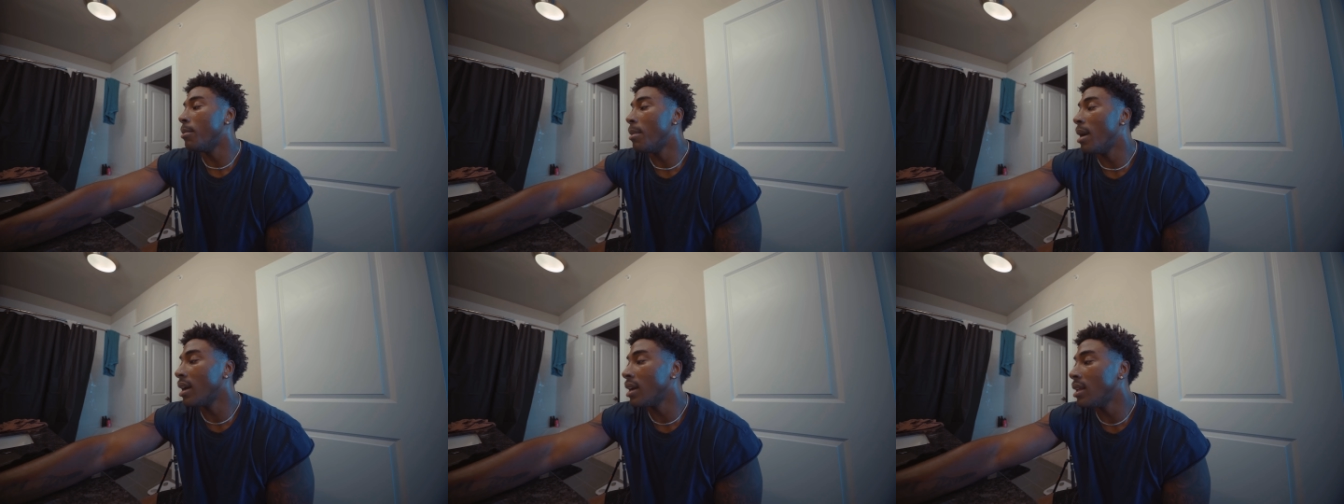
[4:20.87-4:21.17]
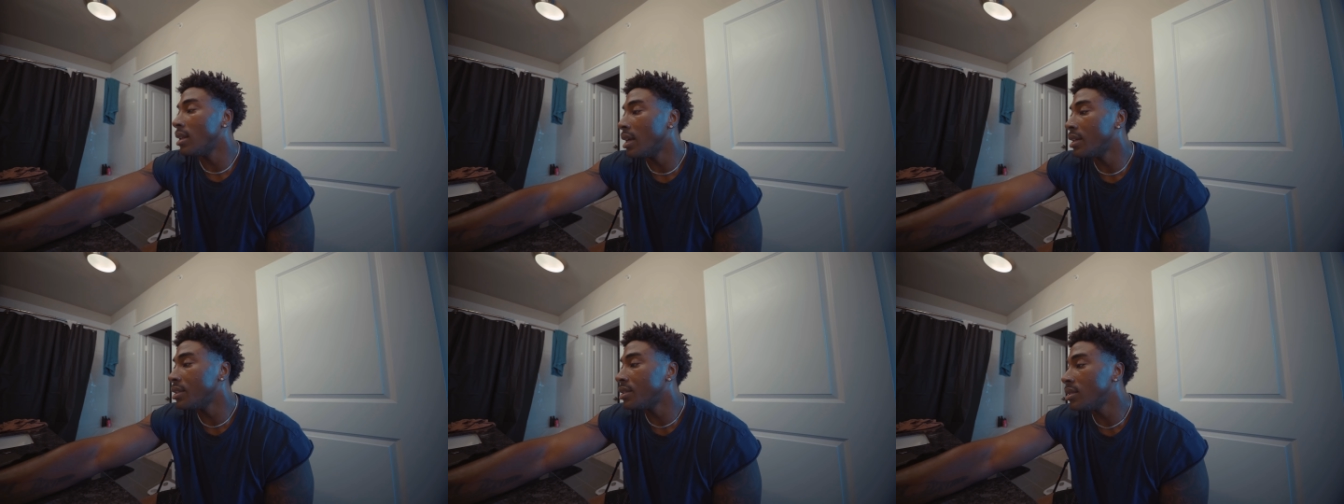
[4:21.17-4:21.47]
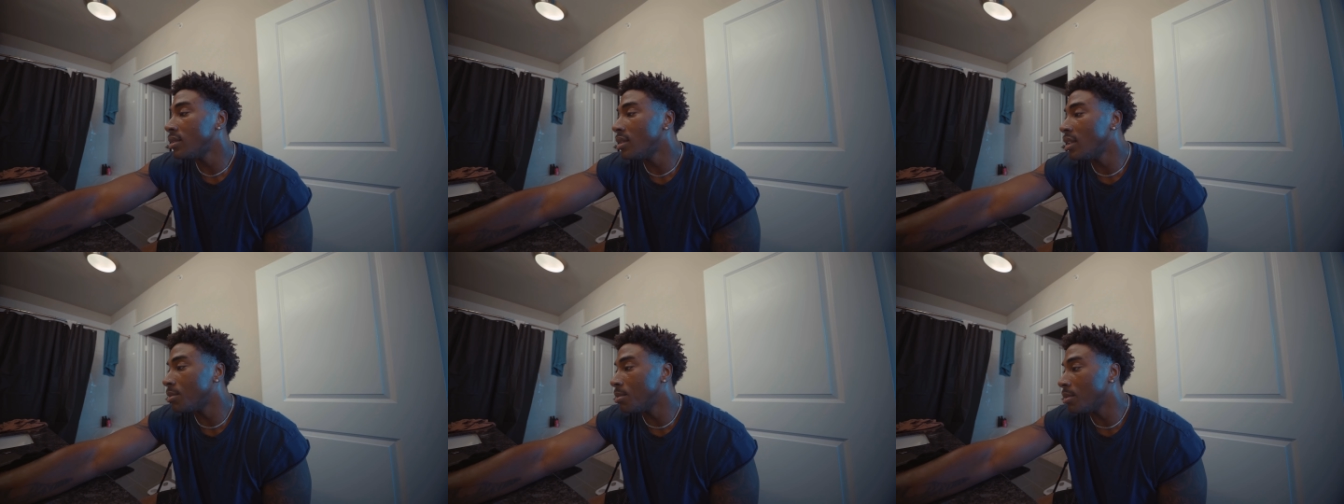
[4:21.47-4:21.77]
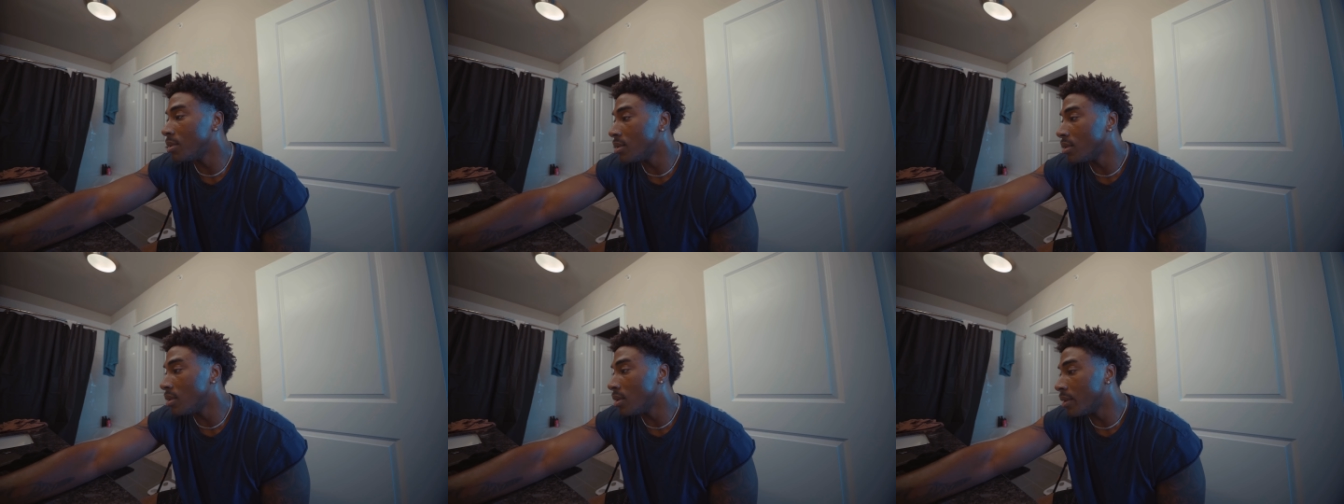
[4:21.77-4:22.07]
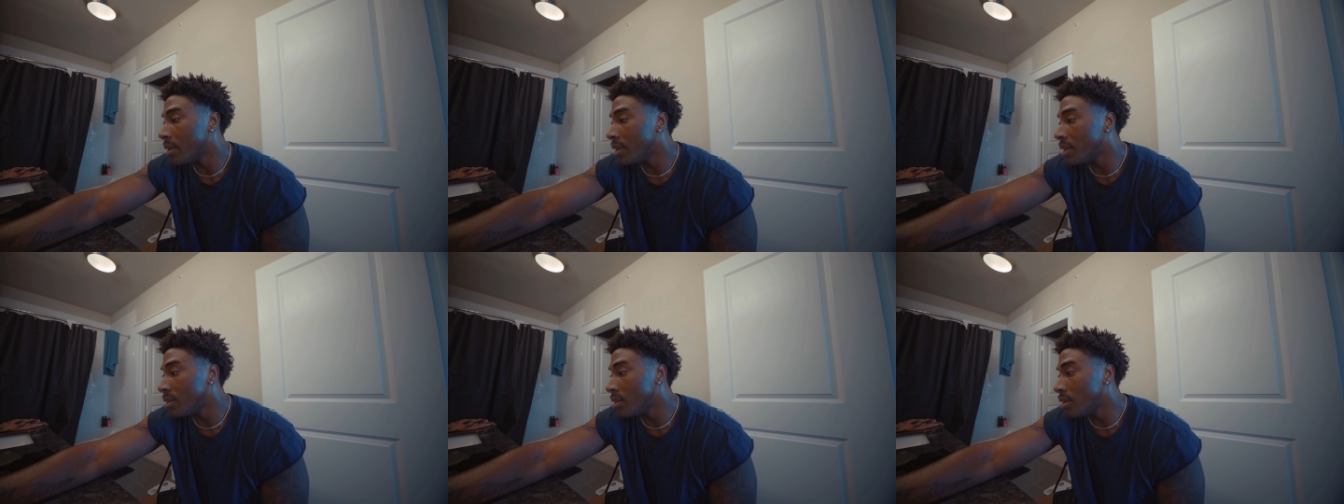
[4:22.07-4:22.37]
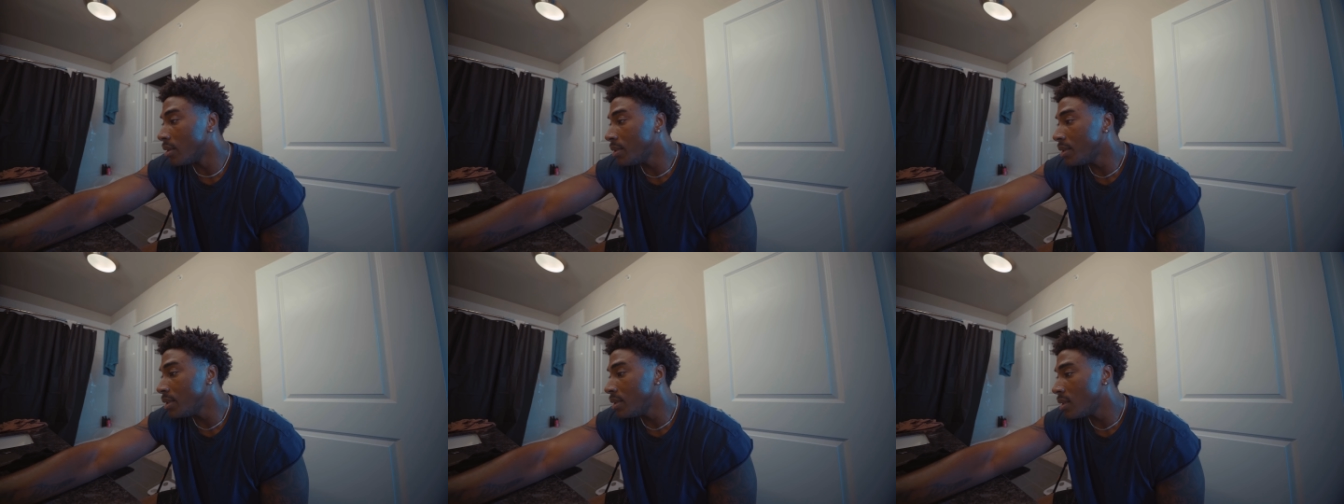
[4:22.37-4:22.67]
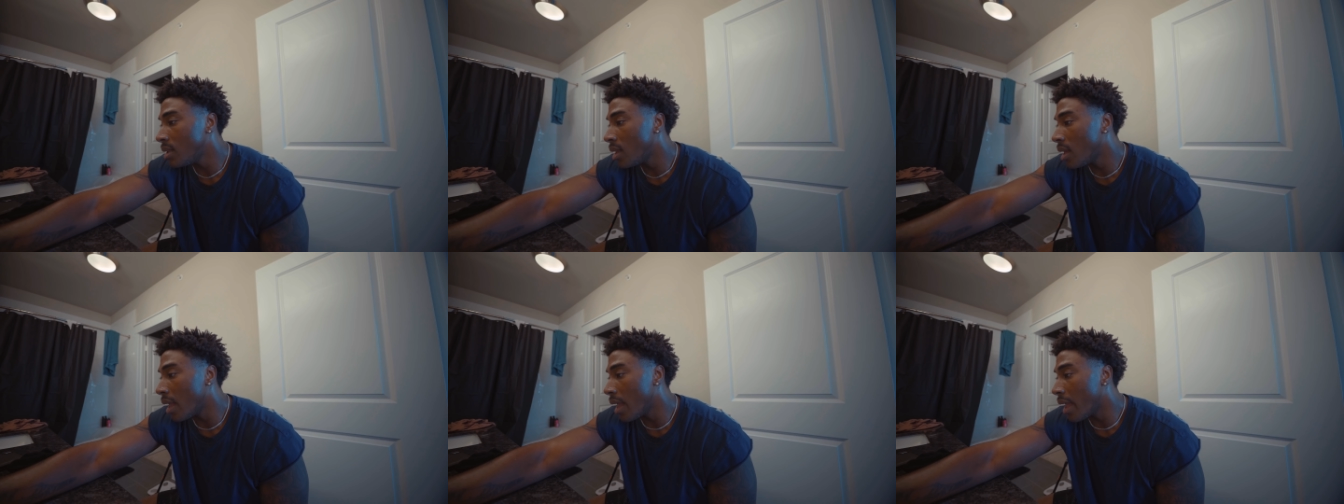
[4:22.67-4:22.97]
my collection has been growing and growing
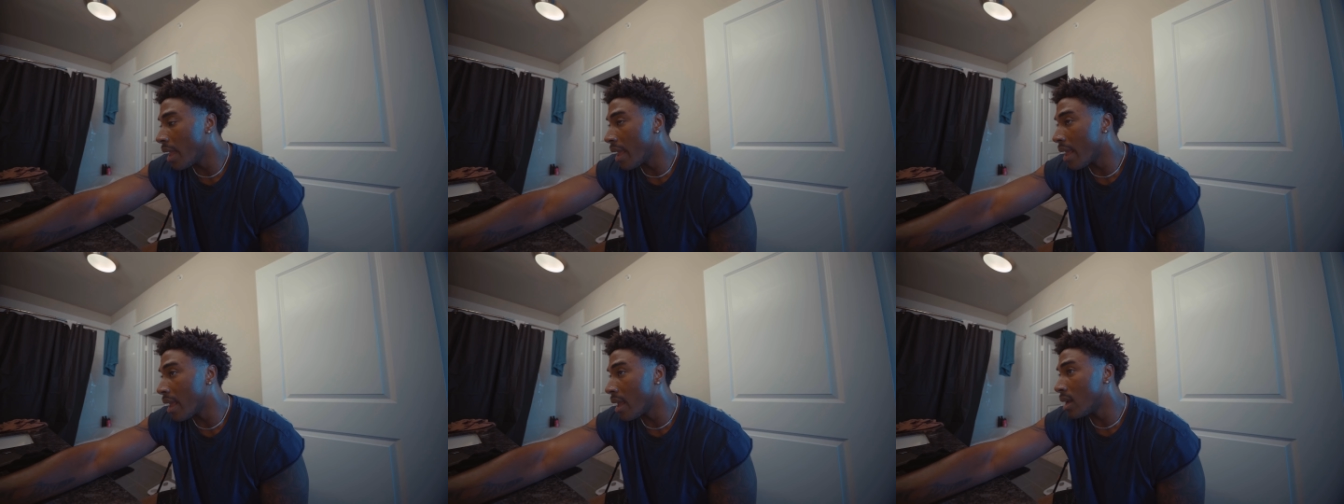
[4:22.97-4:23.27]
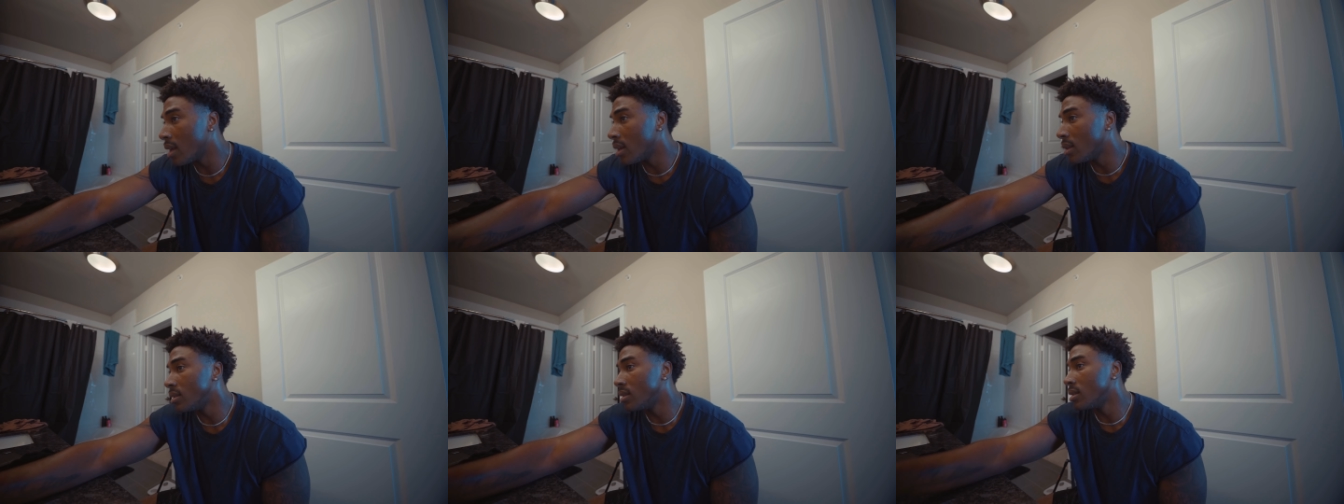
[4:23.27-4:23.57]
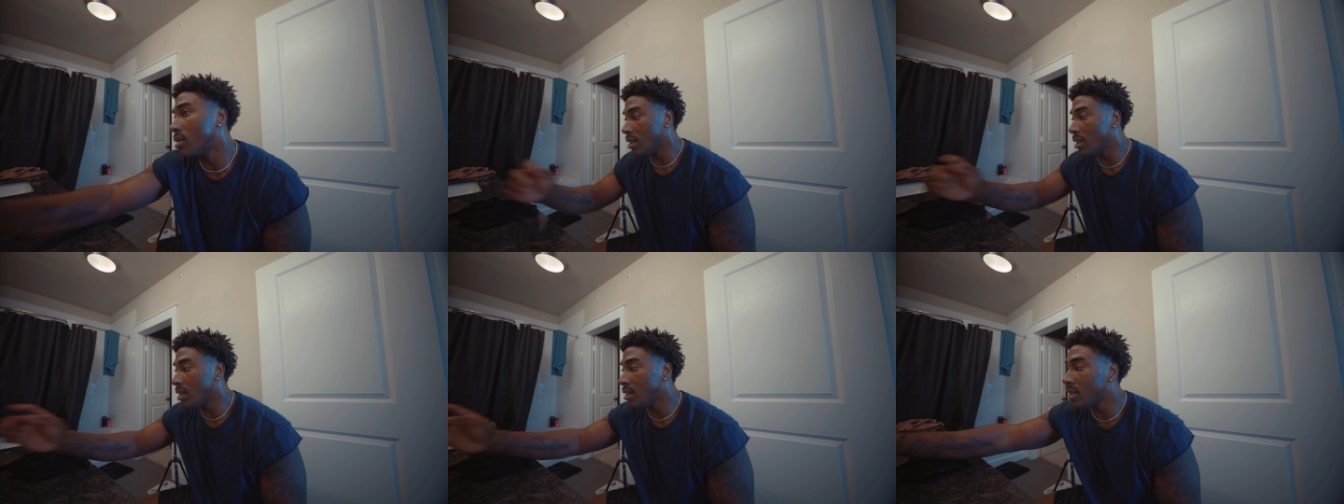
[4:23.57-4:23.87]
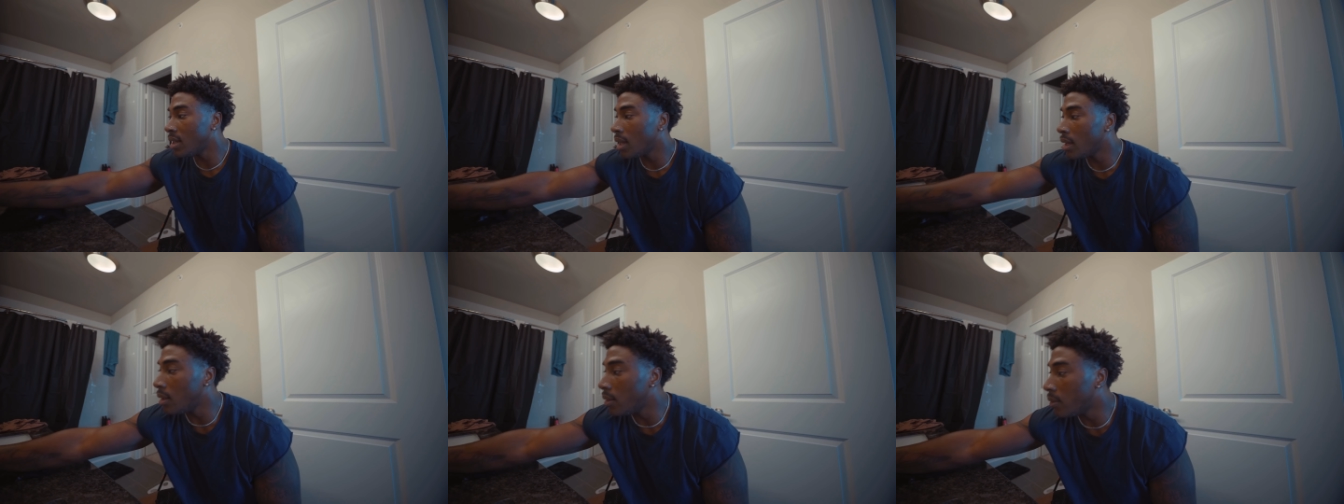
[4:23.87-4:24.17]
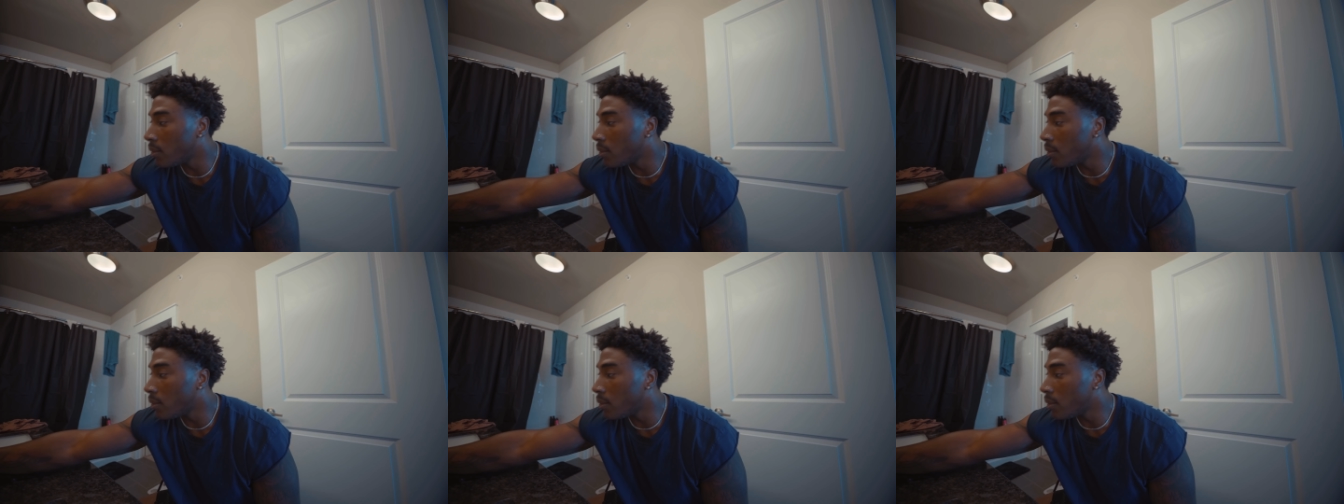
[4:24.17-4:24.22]
and Yves Saint